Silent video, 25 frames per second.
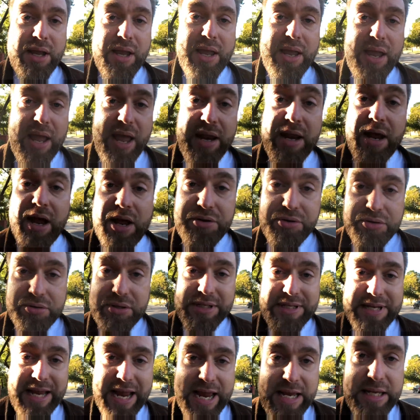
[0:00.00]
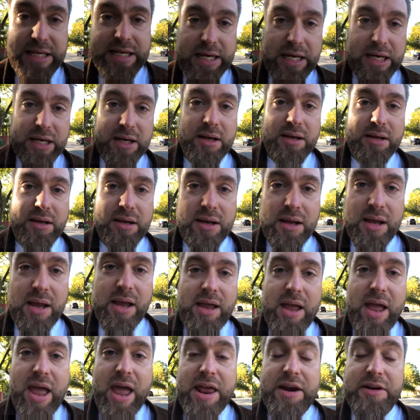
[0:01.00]
and understanding,
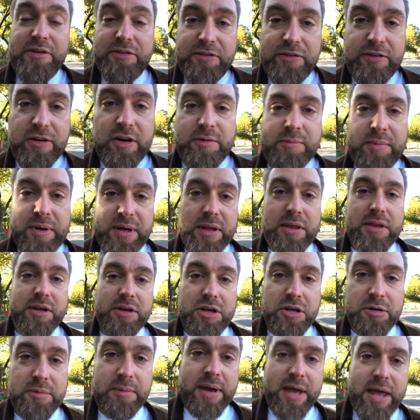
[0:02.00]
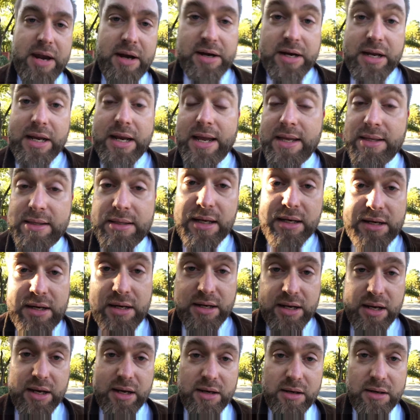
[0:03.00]
and affirming the humanity and
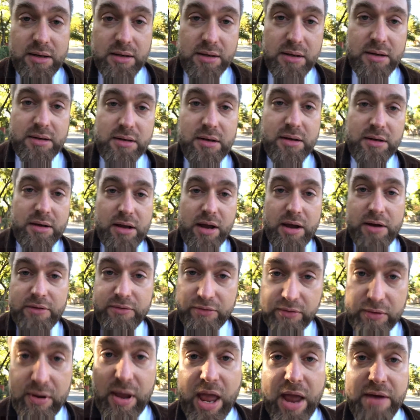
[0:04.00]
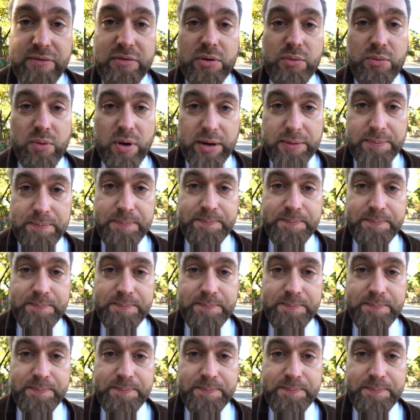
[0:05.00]
dignity of everyone.